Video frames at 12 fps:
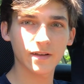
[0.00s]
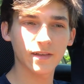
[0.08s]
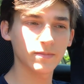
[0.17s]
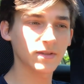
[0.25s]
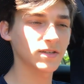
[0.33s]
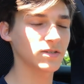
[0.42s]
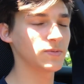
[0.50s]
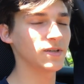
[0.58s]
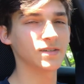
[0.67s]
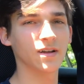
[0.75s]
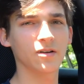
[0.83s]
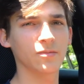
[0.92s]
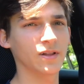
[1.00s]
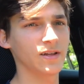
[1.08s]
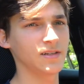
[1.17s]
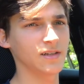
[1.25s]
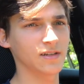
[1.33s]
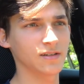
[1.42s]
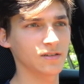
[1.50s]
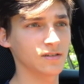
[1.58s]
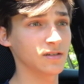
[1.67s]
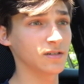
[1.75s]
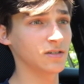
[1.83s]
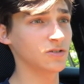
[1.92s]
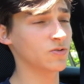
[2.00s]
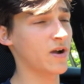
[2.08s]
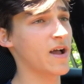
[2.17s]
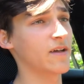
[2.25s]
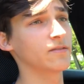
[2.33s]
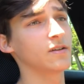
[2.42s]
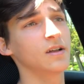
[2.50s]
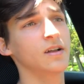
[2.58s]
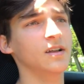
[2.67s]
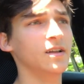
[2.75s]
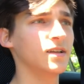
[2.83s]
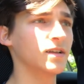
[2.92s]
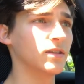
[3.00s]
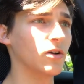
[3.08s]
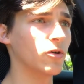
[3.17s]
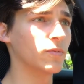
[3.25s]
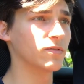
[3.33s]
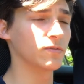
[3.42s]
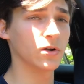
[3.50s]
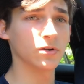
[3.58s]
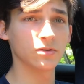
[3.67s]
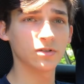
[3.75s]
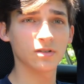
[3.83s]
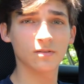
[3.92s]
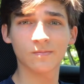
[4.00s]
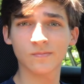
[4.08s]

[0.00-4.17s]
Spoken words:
That'd just be a terrible idea to drive in the open roads,